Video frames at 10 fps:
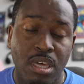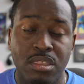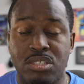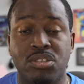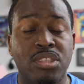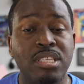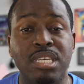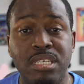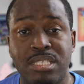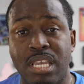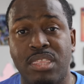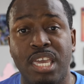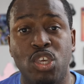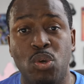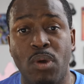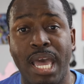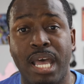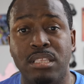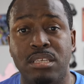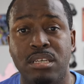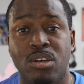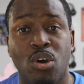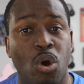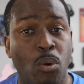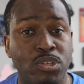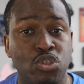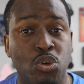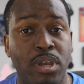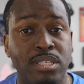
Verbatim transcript: This is Thunder E saying thank you and always enjoy your